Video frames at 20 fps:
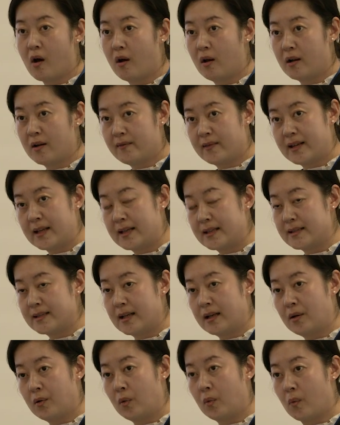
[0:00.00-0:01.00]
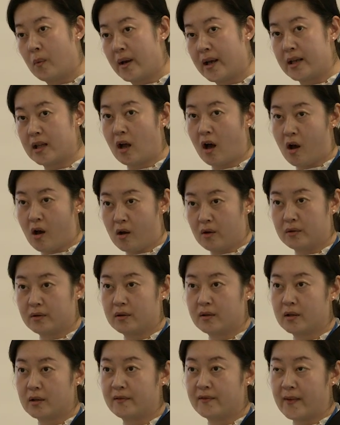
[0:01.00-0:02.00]
all of these weighed on
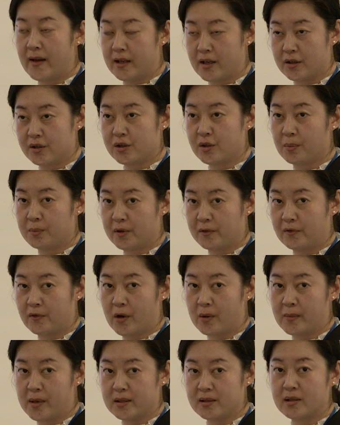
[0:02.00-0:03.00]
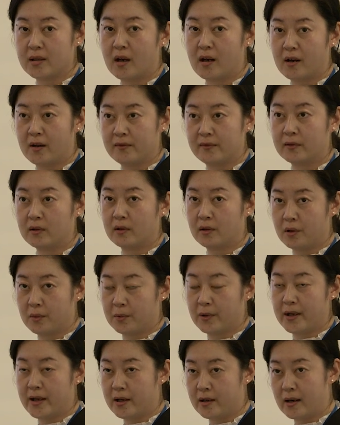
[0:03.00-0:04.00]
the financial performance of
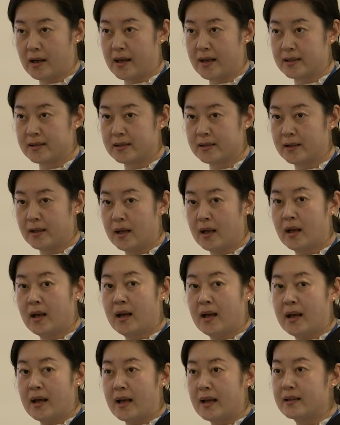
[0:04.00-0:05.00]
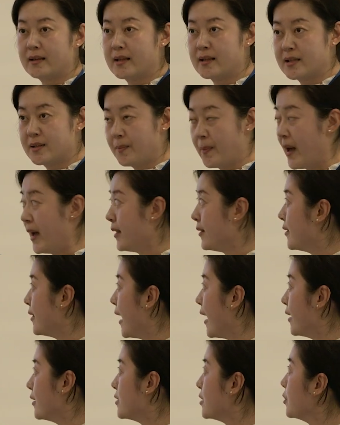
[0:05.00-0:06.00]
global airlines. And despite
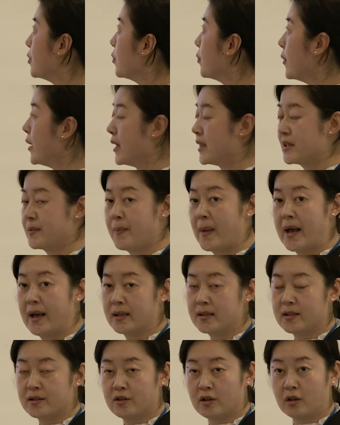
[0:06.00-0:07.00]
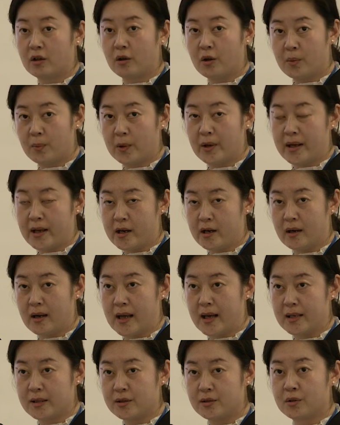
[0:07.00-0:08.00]
that, we expect the global
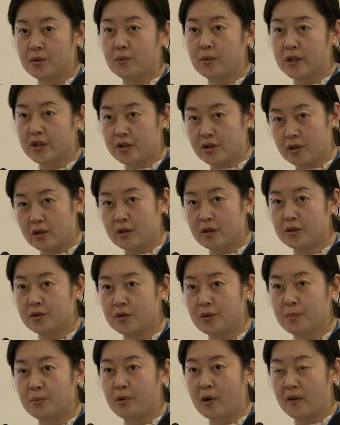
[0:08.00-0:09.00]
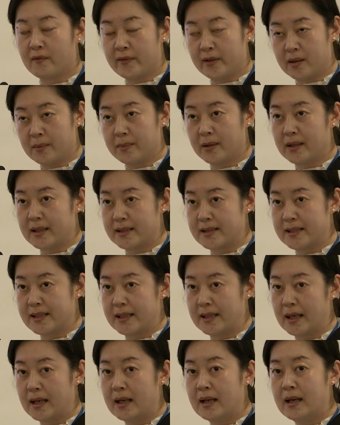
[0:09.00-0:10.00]
airlines to return to
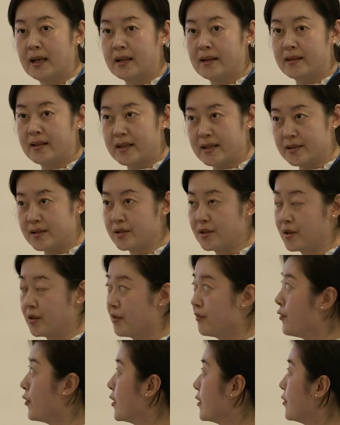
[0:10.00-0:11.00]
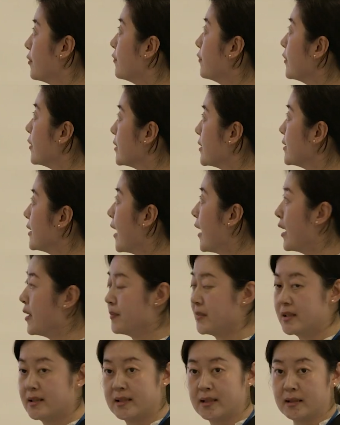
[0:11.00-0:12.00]
profitability this year for the first
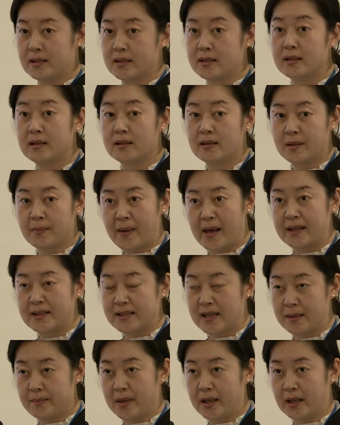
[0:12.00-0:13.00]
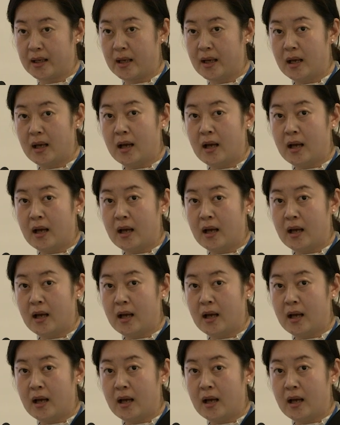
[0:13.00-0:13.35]
time since the pandemic,